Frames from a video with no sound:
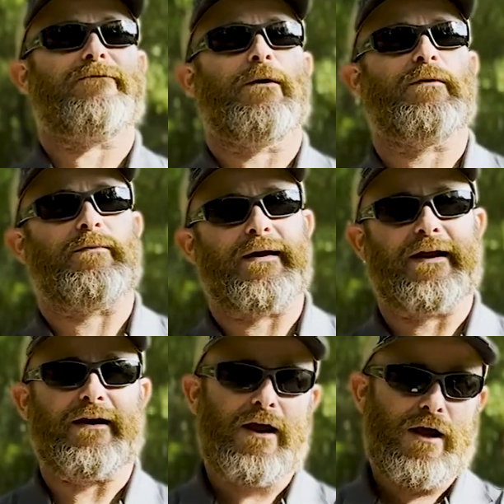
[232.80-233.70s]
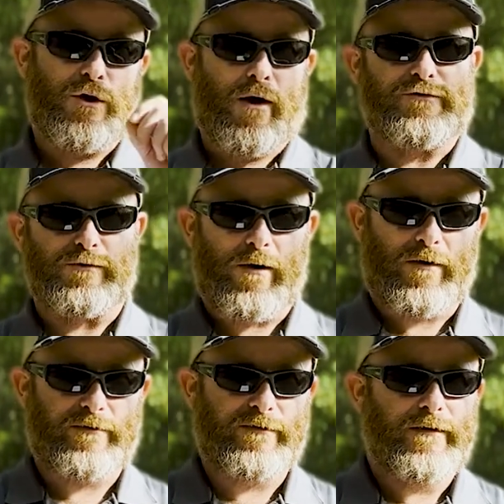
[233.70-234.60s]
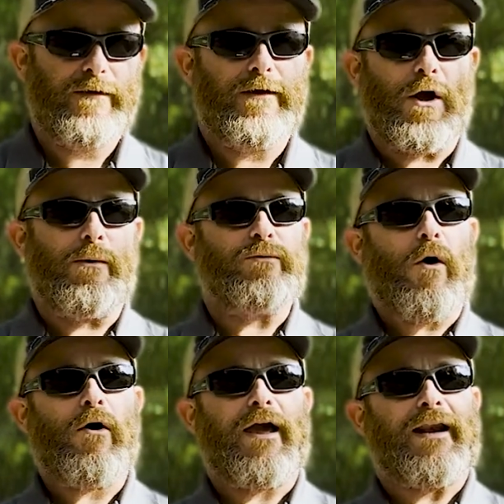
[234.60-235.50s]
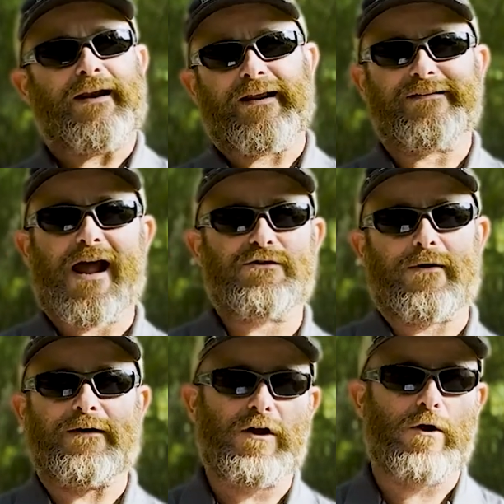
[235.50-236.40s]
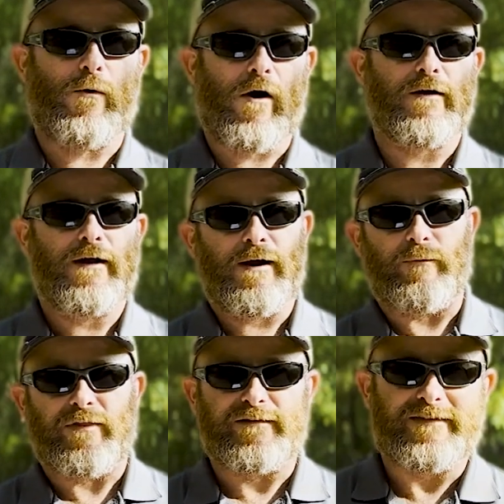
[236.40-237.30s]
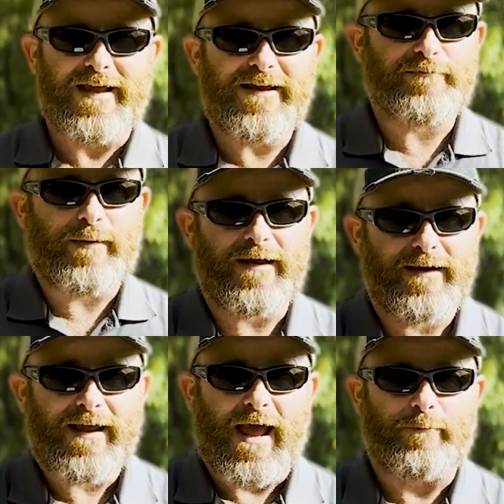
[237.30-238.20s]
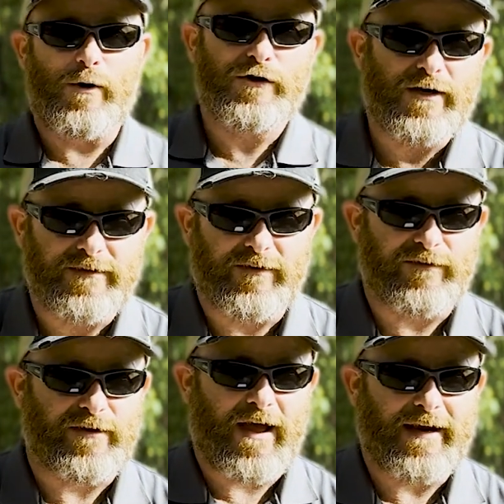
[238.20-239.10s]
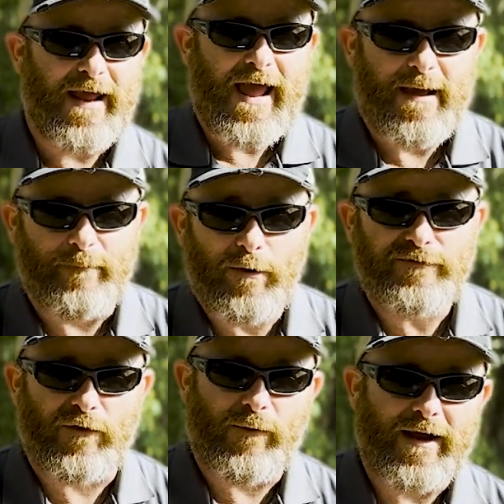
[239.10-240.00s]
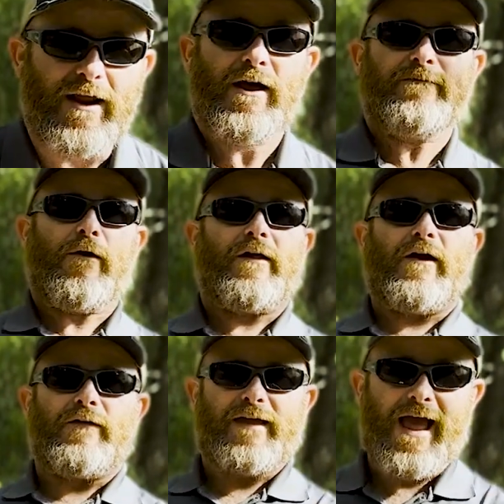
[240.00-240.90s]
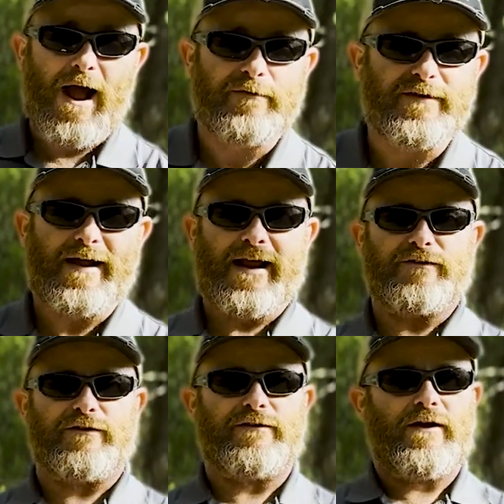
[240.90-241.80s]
film comedian Groucho Marx, who would walk in an exaggerated duck walk with his knees bent and pushed out to the side and most of the weight falling on the outside edges